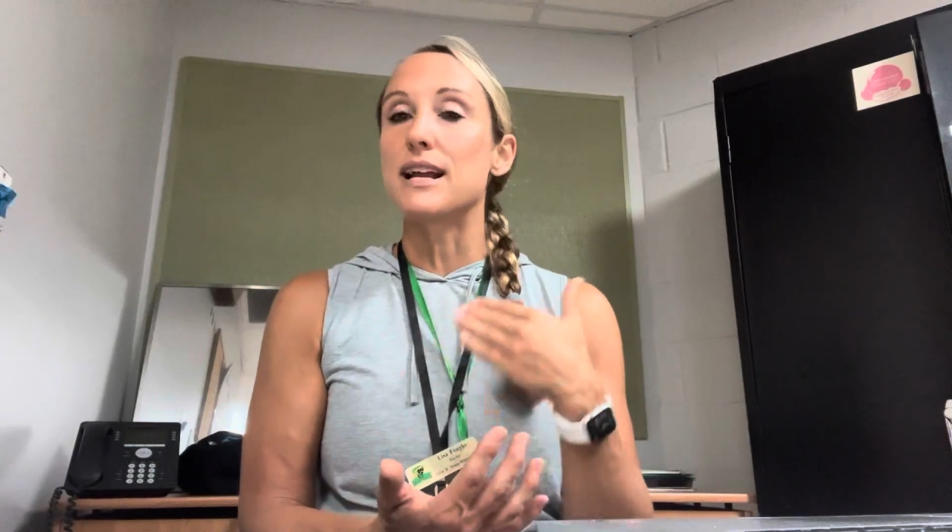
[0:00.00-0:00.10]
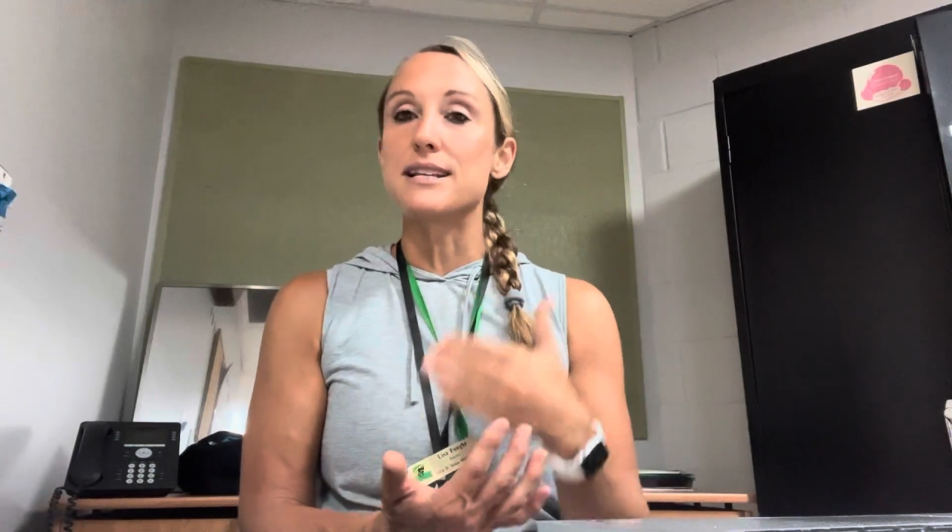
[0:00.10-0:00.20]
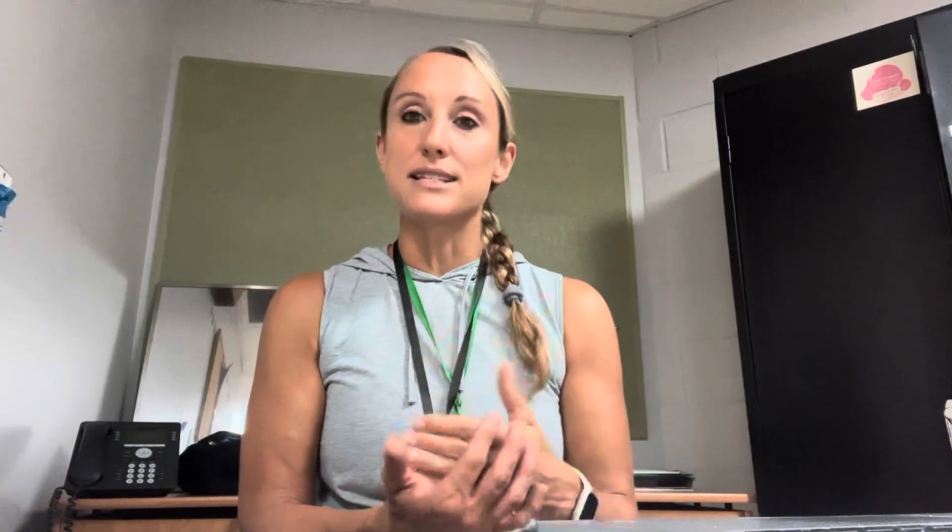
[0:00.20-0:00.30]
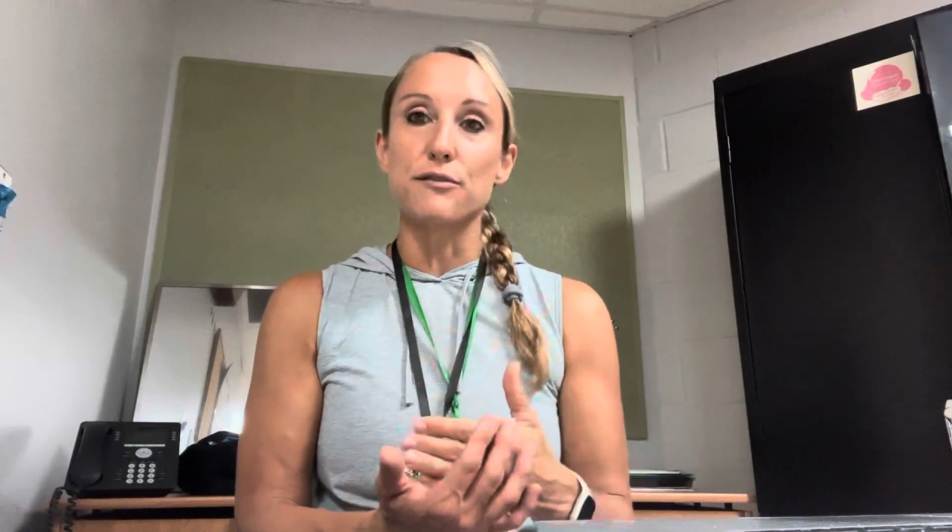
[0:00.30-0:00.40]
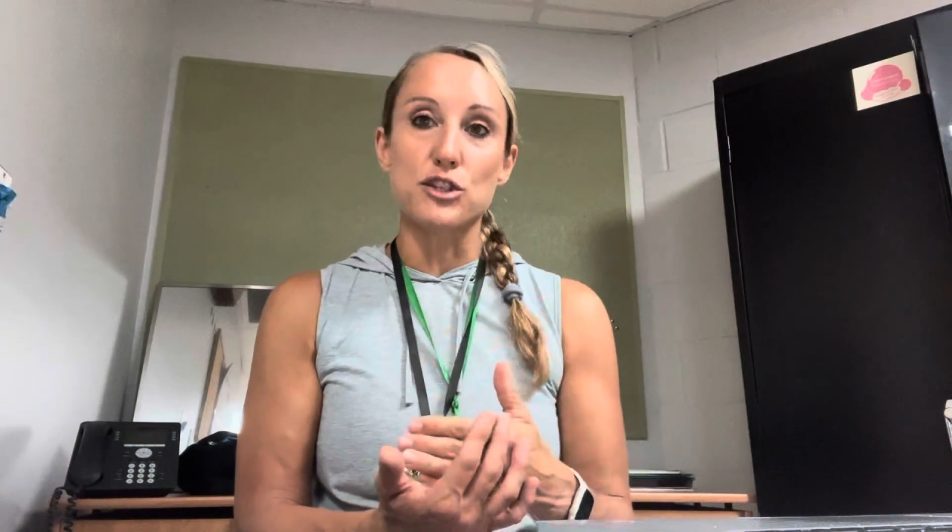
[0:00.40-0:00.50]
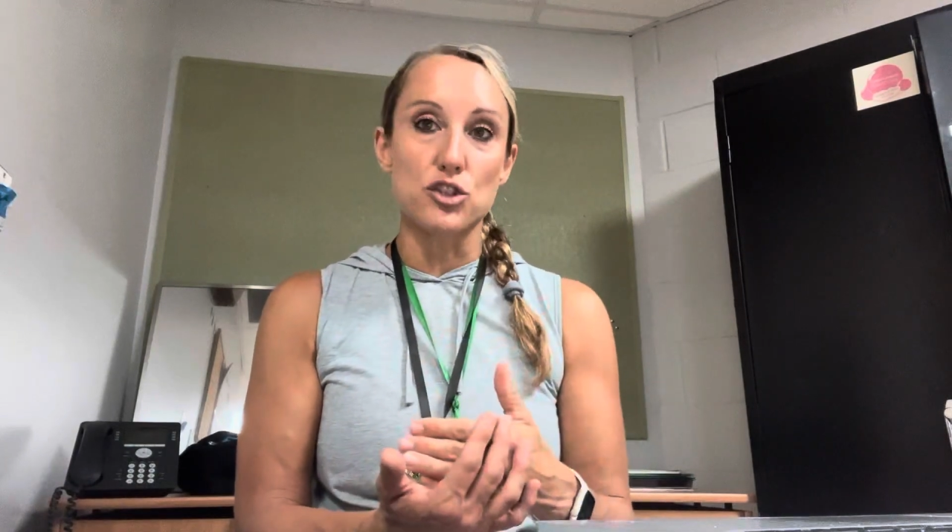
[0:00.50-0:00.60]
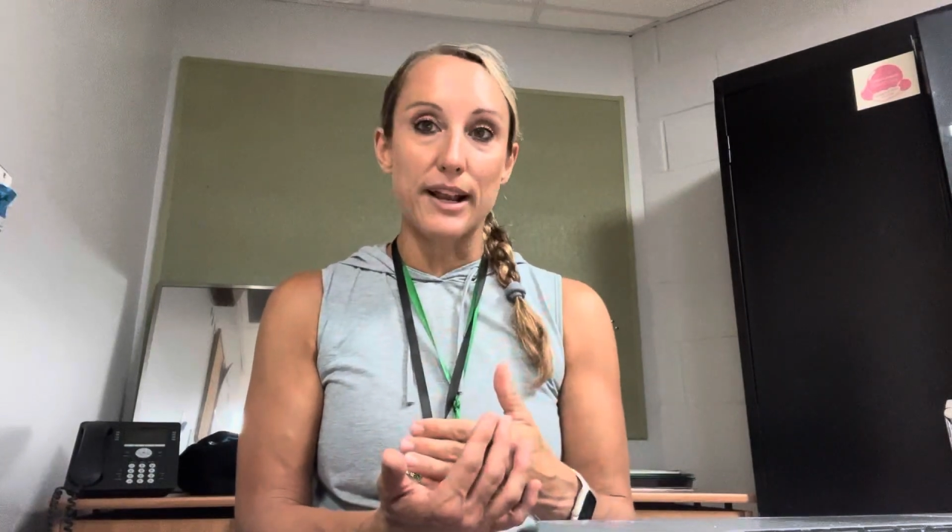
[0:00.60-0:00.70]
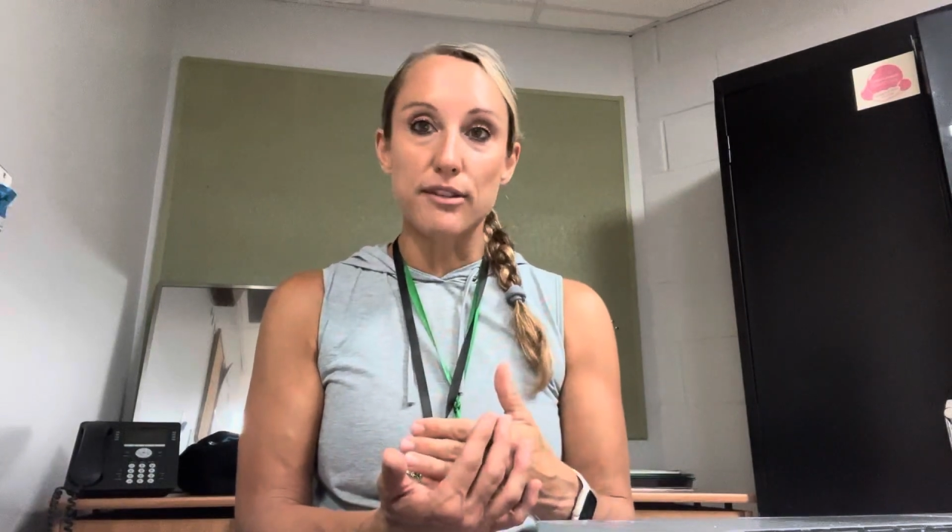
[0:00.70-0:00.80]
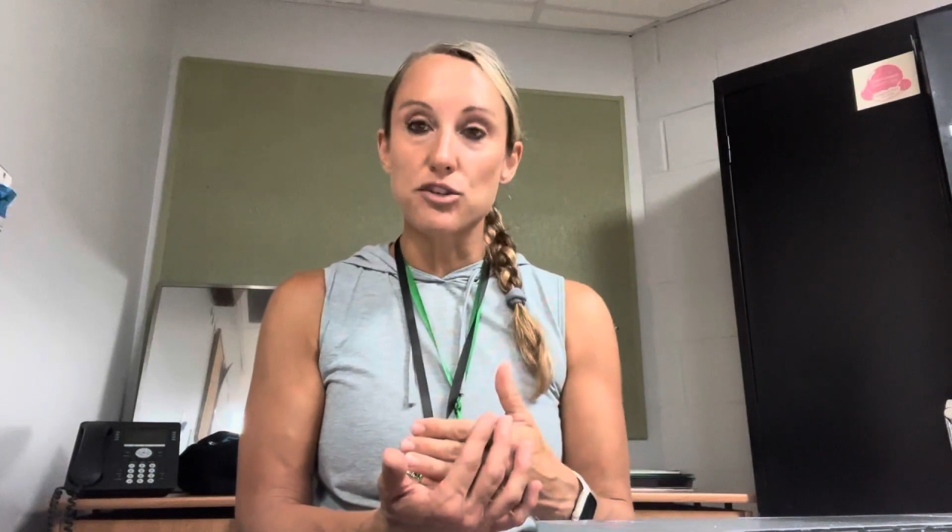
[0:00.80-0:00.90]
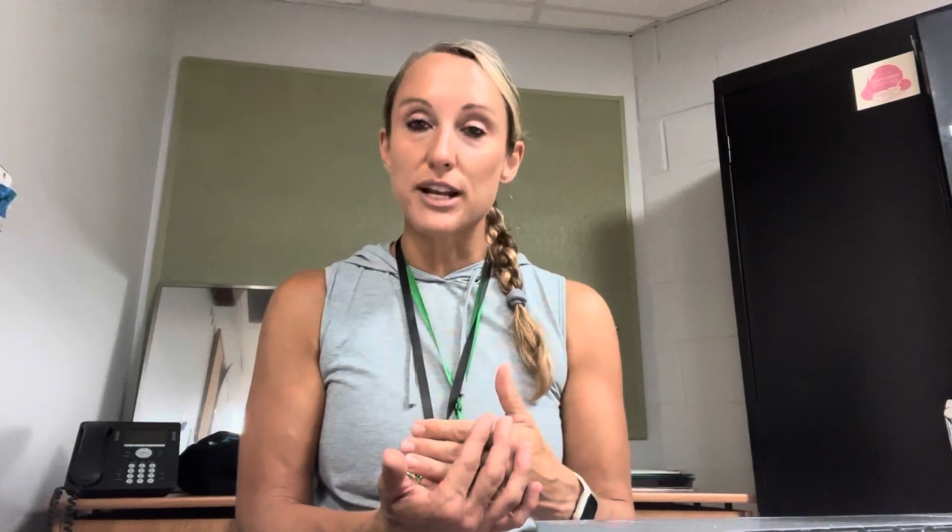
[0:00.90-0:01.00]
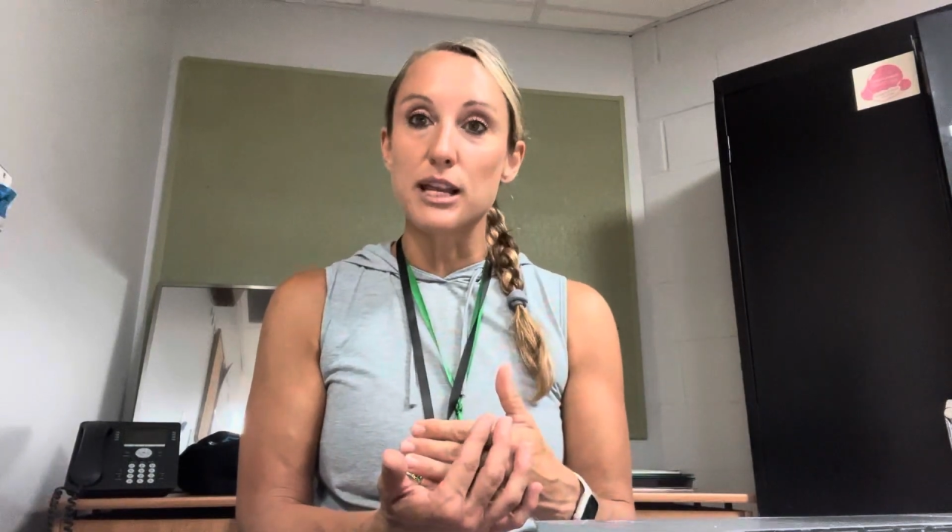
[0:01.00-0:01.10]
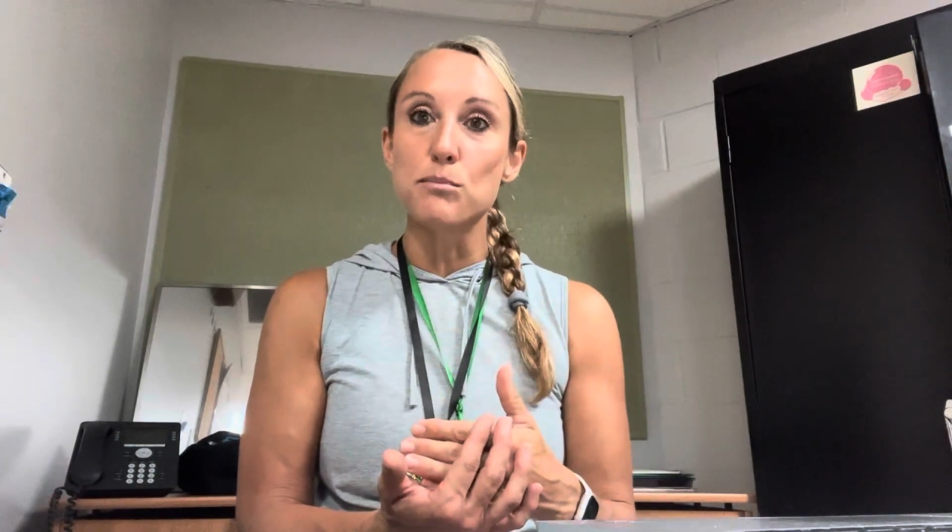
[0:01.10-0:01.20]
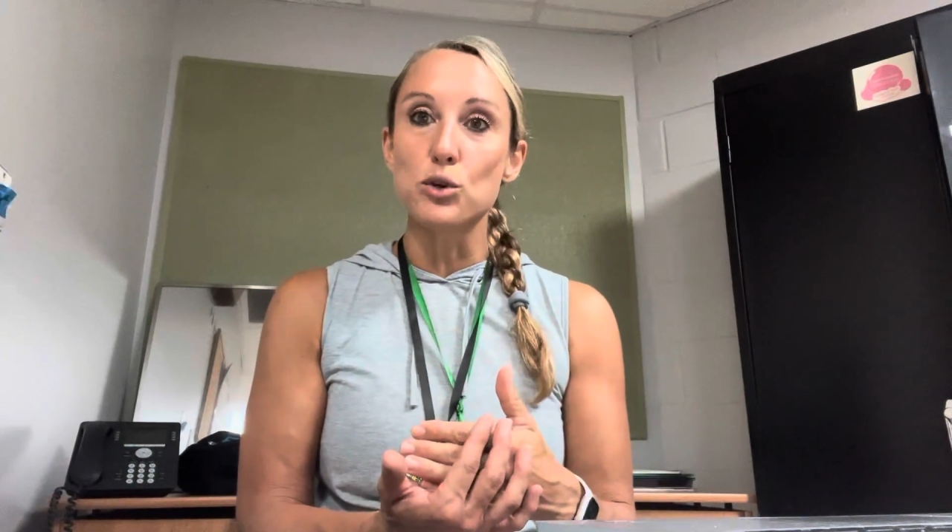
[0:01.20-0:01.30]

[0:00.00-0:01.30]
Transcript: and different strength training